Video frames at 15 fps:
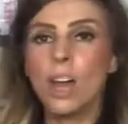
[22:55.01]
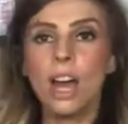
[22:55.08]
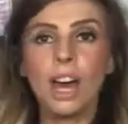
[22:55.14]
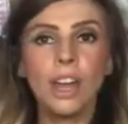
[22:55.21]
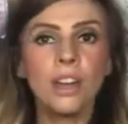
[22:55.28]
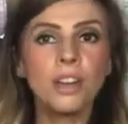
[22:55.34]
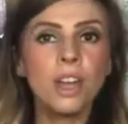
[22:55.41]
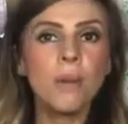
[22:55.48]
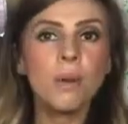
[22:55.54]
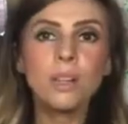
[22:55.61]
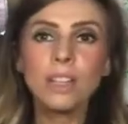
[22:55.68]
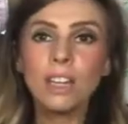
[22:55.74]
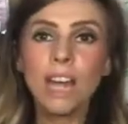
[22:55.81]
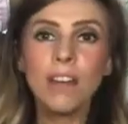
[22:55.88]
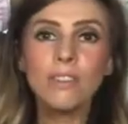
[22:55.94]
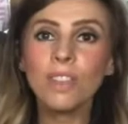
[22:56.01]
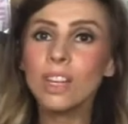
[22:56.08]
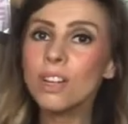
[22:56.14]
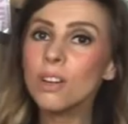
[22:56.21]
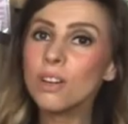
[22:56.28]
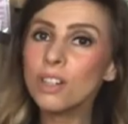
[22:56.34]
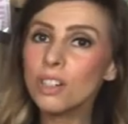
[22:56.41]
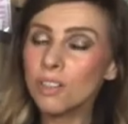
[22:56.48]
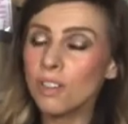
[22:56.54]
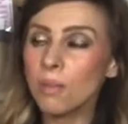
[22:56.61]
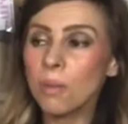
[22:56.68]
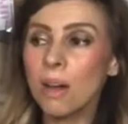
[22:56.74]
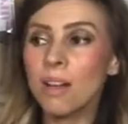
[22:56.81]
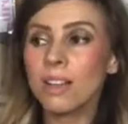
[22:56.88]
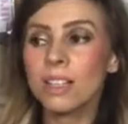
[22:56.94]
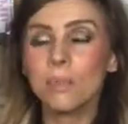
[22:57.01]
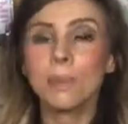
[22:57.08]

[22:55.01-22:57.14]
And I know I don't have the luxury box,